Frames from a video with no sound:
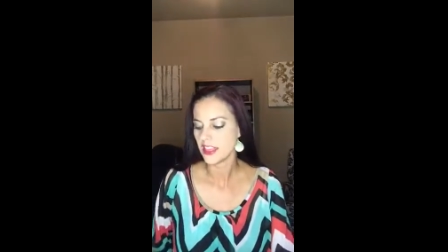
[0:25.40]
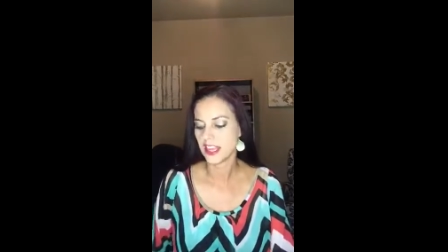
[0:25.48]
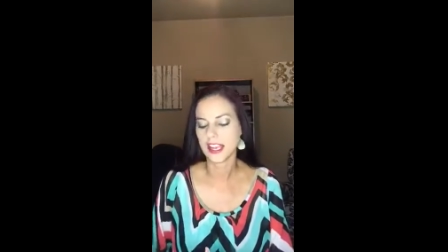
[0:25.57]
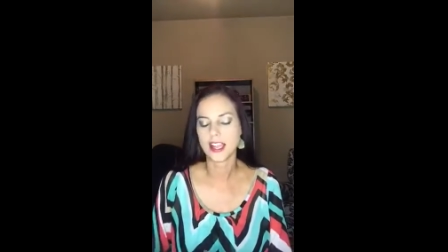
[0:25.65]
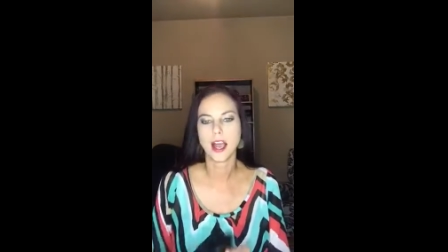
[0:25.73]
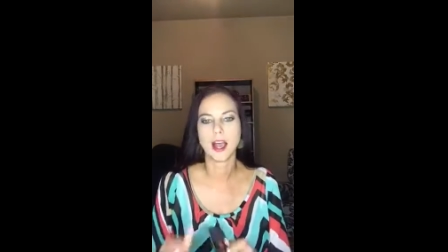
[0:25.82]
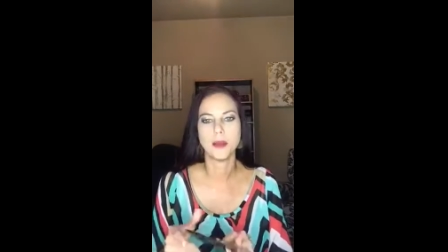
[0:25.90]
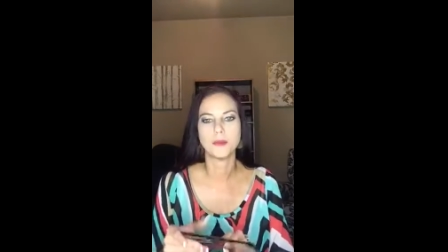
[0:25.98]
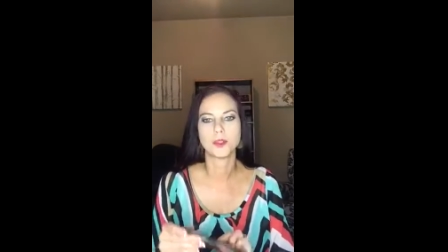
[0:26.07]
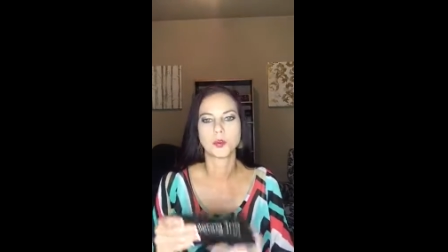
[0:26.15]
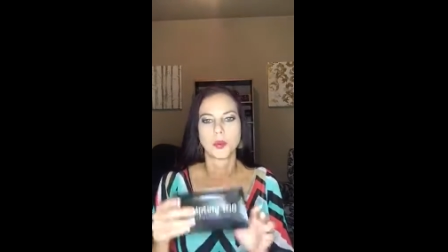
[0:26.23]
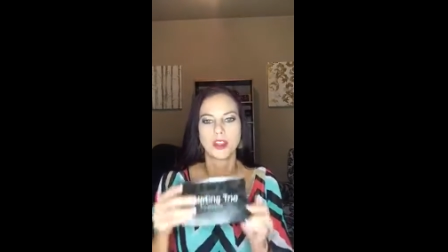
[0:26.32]
Then it
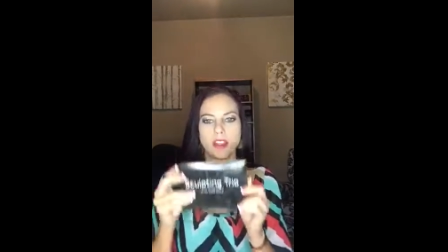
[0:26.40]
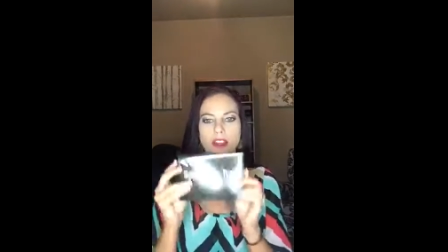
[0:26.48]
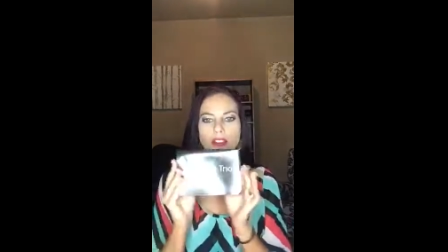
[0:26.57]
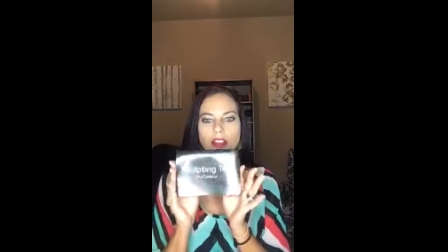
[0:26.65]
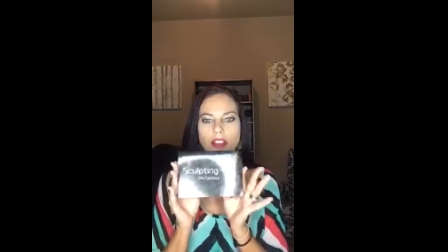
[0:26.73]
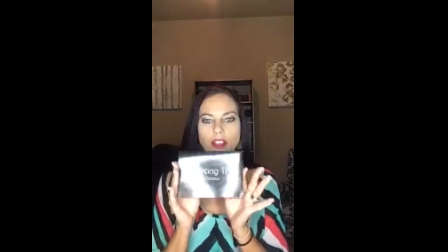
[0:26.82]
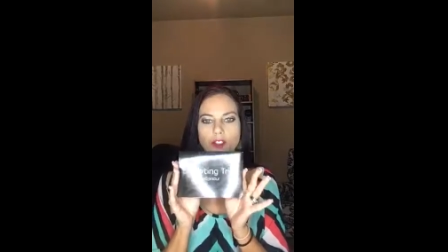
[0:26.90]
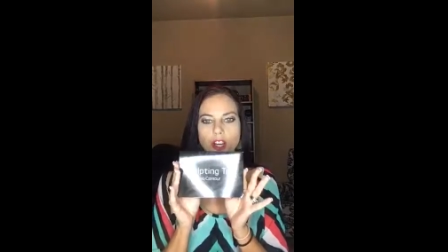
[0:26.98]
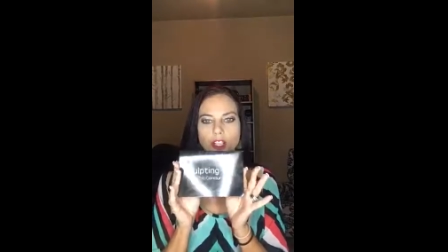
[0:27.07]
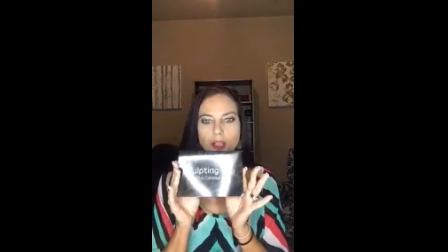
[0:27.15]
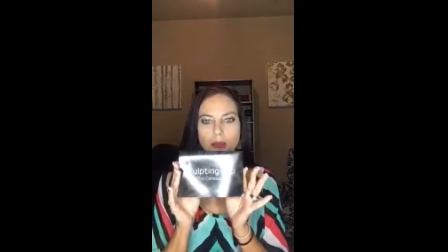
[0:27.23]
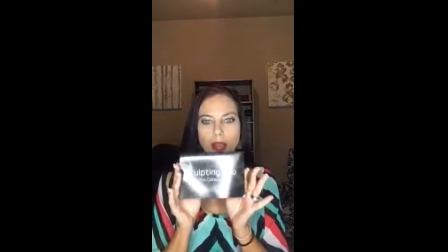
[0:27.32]
comes with an
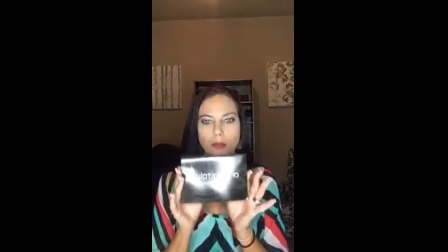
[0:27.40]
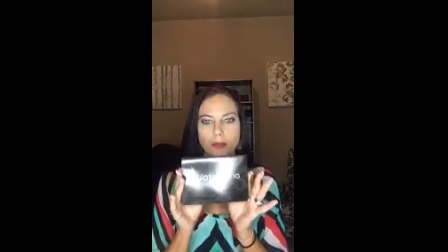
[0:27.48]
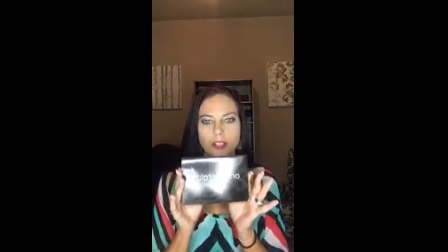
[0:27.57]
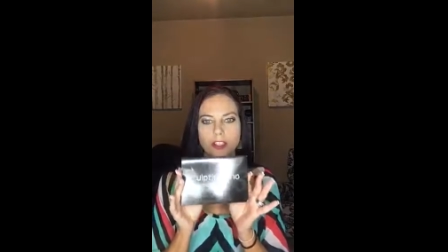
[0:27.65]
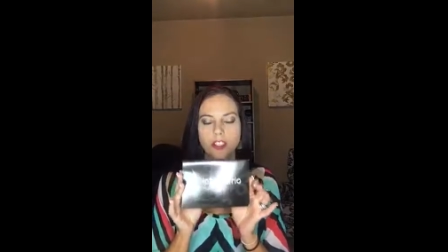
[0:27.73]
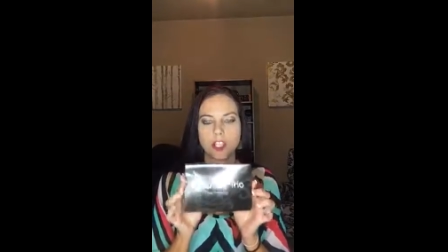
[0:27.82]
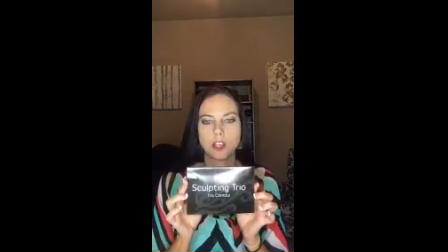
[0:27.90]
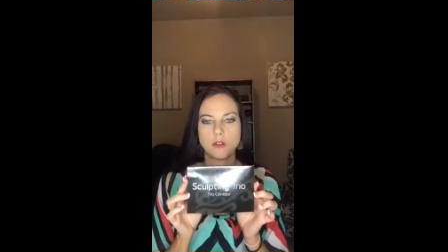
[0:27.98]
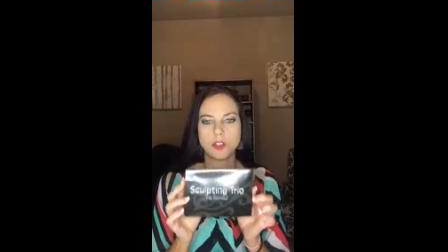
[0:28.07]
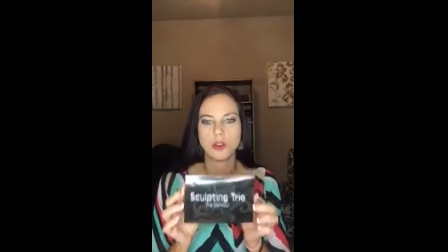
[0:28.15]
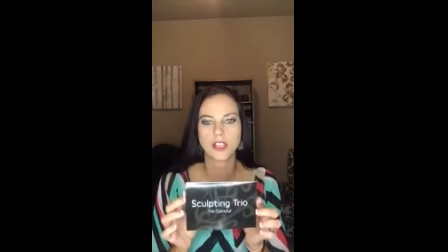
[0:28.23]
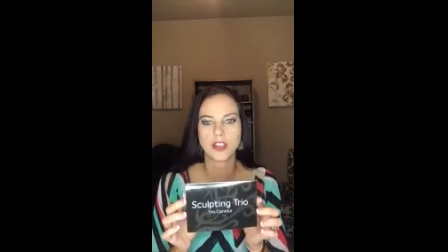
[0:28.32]
instruction pamphlet, so you
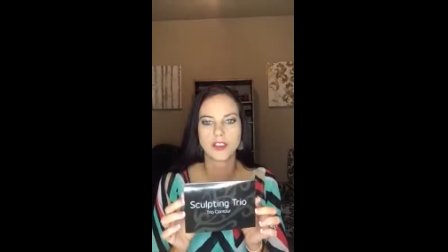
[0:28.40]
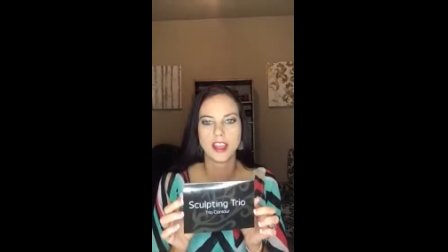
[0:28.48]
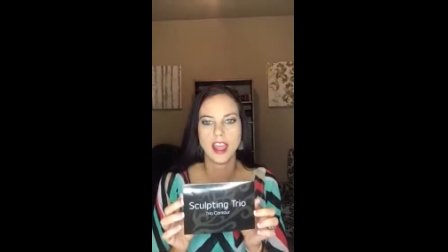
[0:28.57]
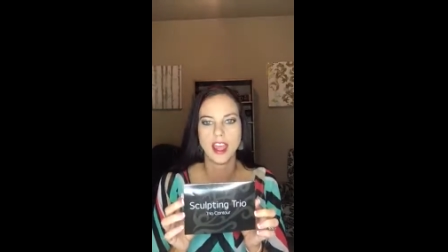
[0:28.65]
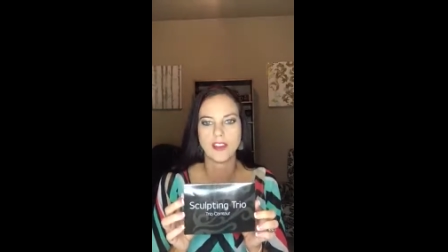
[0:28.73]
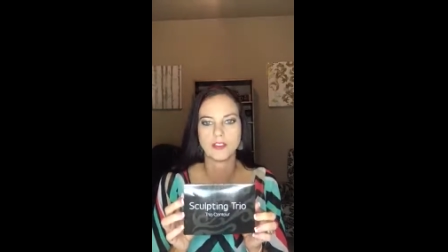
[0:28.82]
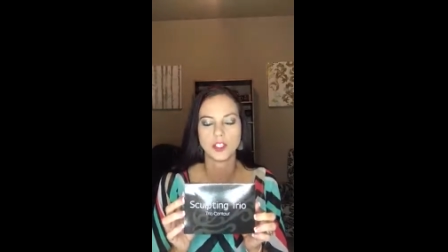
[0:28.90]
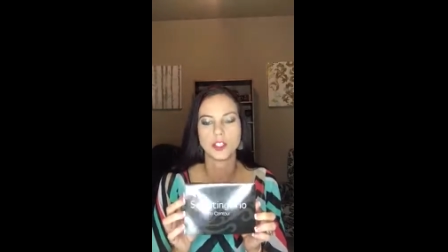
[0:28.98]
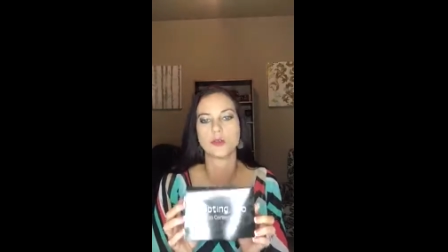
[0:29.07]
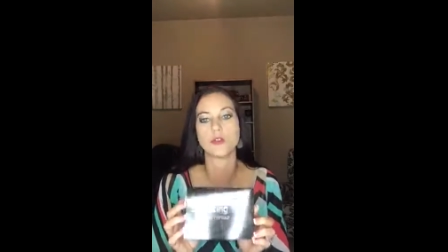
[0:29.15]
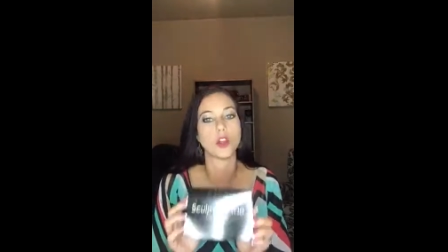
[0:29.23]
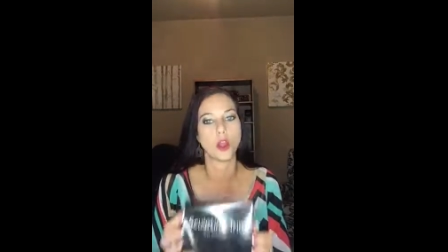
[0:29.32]
don't even have
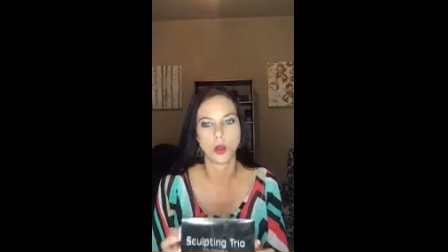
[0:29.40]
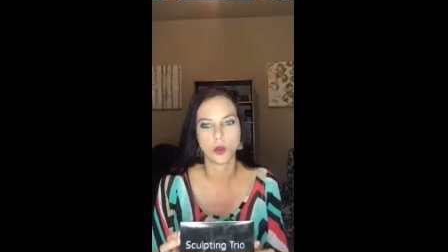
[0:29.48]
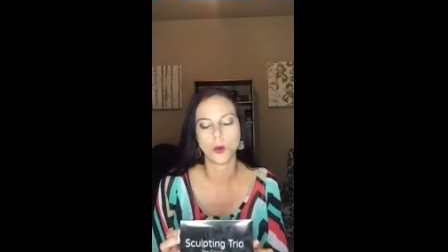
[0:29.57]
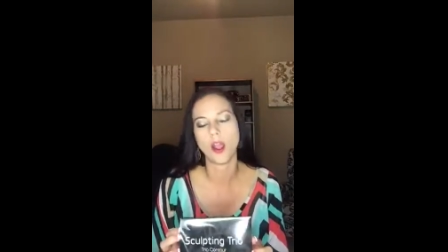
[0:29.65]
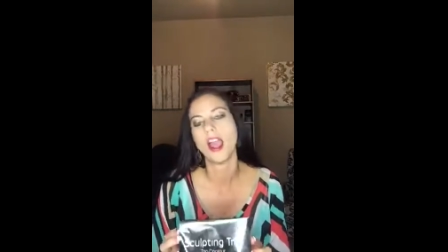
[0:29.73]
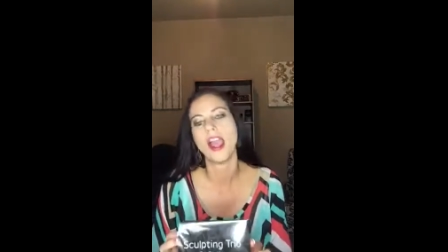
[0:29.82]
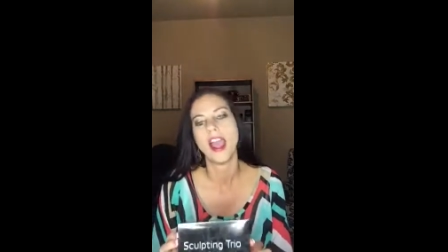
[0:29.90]
to know